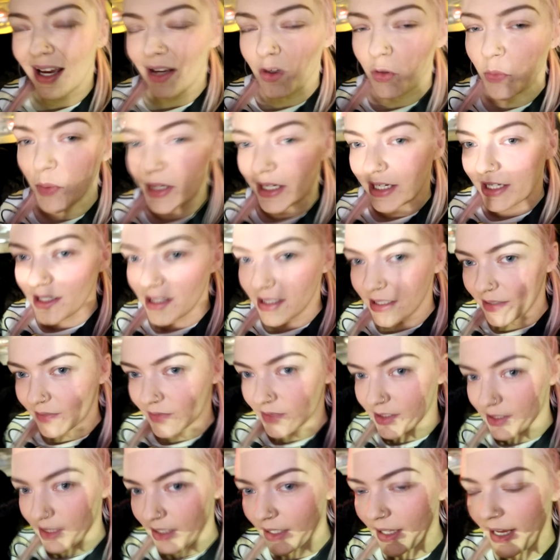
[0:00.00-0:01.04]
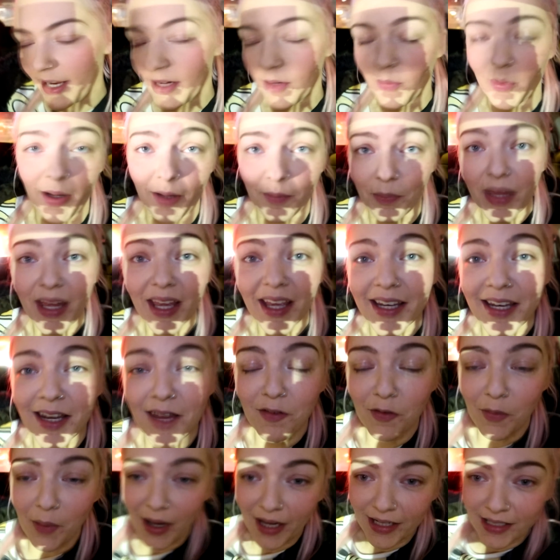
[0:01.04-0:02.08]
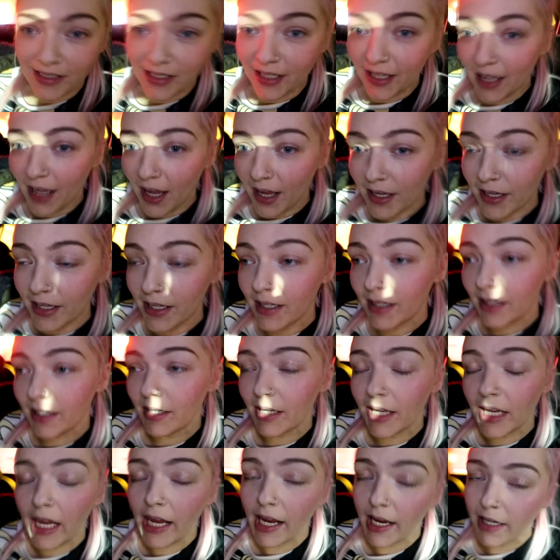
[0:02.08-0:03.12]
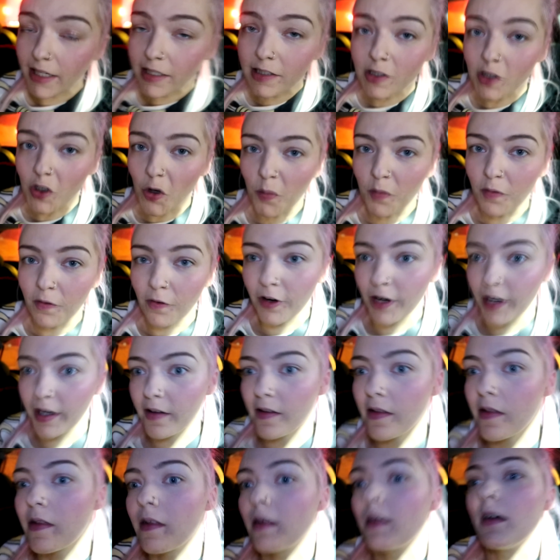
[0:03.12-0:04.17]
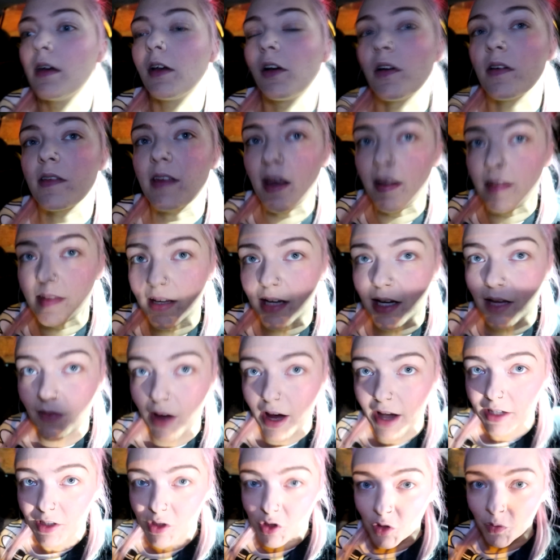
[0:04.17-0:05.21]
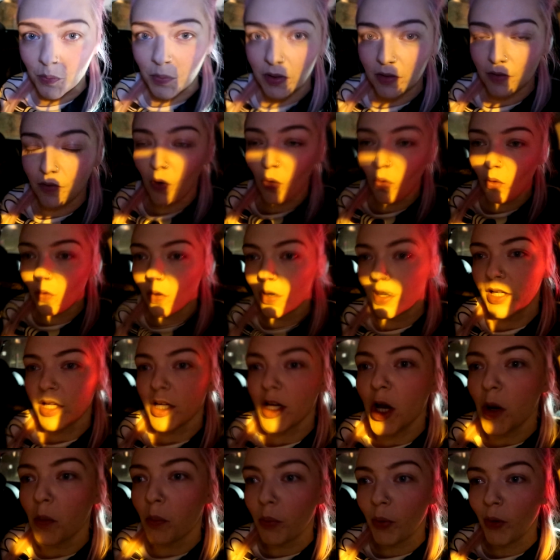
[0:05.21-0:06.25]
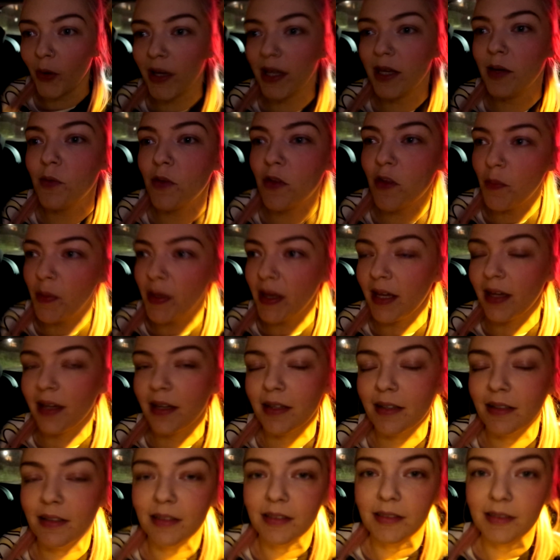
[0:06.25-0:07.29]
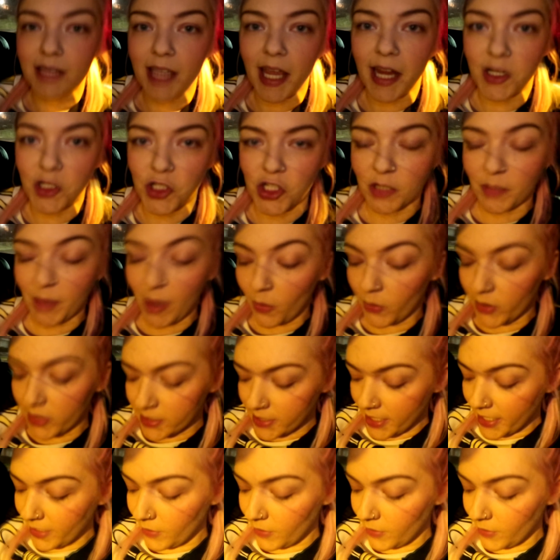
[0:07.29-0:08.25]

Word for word: I know, but he didn't even say it. Anyway, never mind. He heated it up for us because I said I've had it done before, but he was a bit tetchy about it.